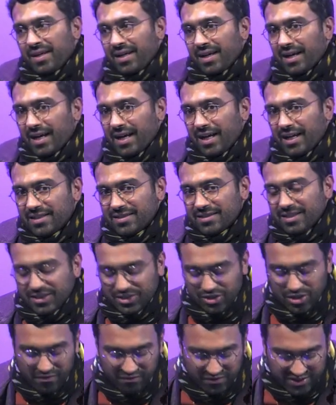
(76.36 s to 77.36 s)
And this
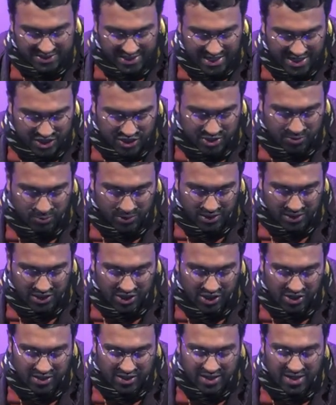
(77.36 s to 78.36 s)
conversation will
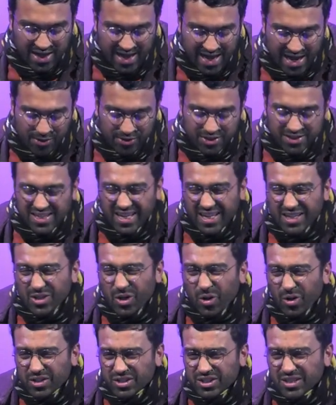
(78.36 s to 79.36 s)
look at how the
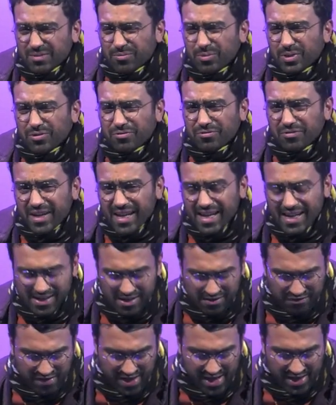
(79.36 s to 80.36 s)
technology will really
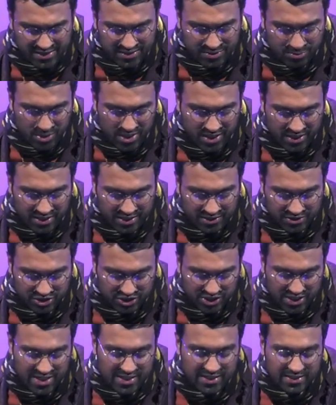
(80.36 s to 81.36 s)
affect work
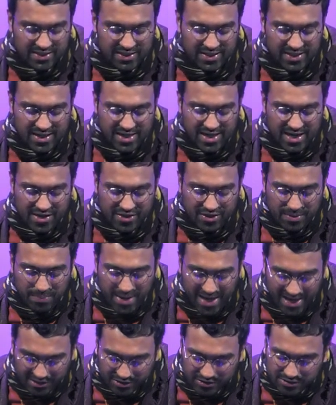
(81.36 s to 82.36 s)
culture. And the
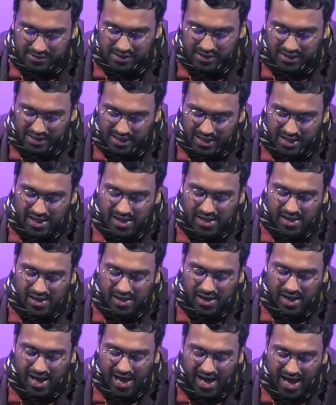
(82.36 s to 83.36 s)
panel,
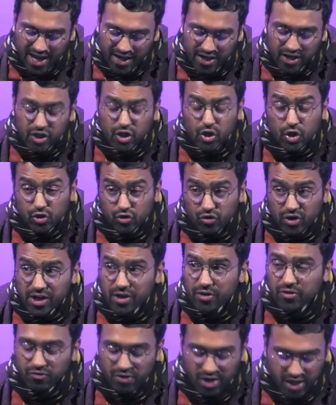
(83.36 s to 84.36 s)
Anna
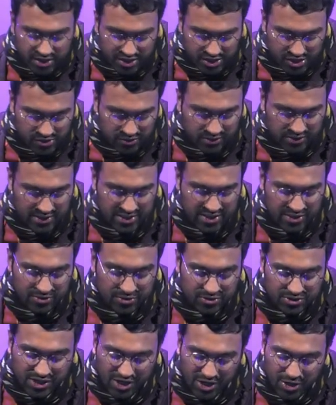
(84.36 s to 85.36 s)
Codrea-Rado,
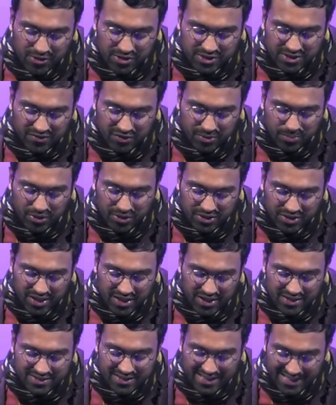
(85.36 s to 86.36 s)
who's the host of the
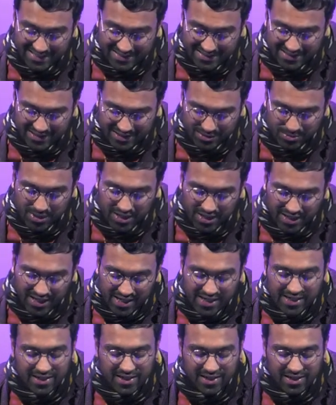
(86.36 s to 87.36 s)
podcast Is This Working?
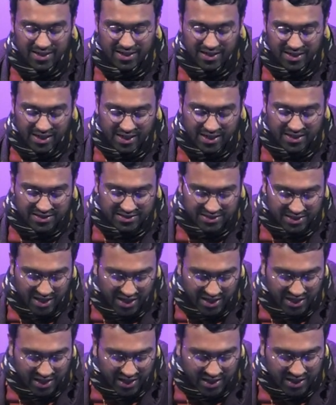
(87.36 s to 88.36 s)
Nick
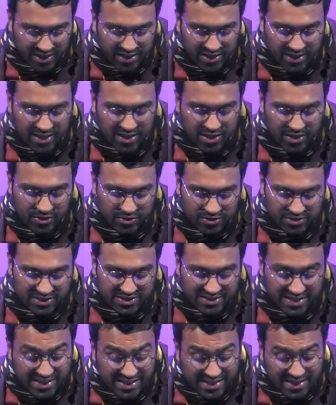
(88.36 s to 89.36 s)
Srnicek, who's a
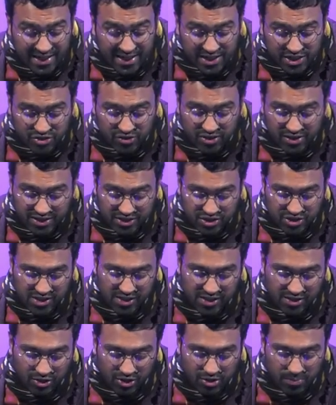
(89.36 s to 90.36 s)
senior lecturer in digital
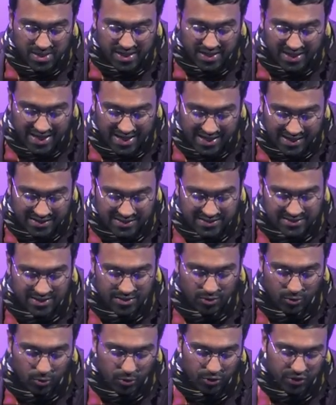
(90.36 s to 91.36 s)
economy at King's and
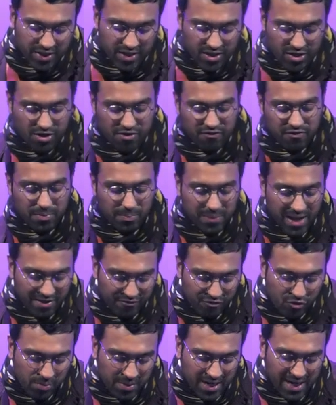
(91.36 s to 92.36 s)
author of
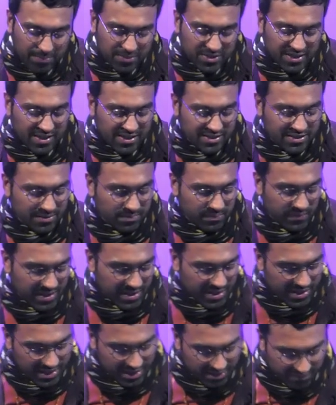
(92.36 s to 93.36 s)
Platform Capitalism,
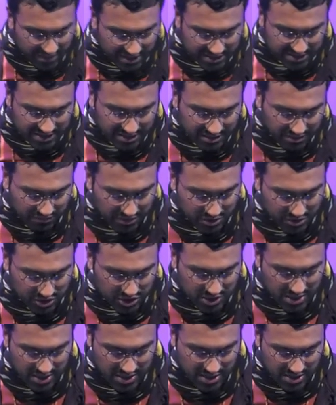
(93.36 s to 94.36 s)
Inventing the
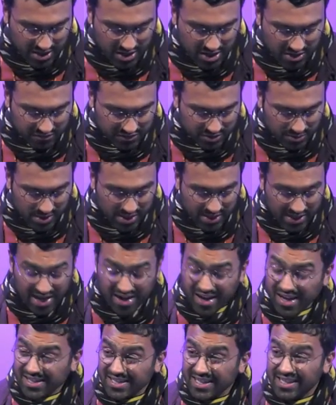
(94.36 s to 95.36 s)
Future and After Work. And
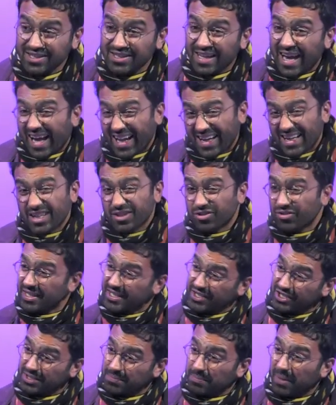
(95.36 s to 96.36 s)
I did literally
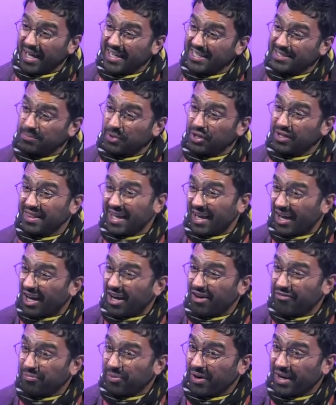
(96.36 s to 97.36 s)
just buy his book. They're
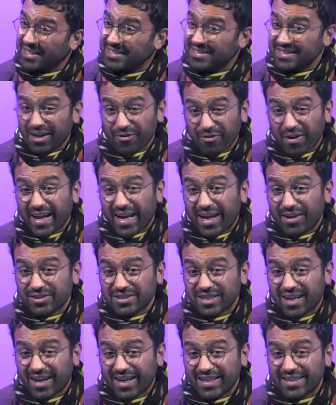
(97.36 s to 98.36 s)
half price, they're right
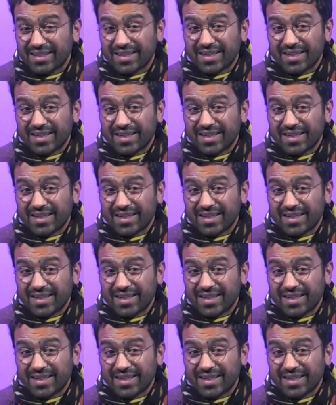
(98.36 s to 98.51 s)
outside.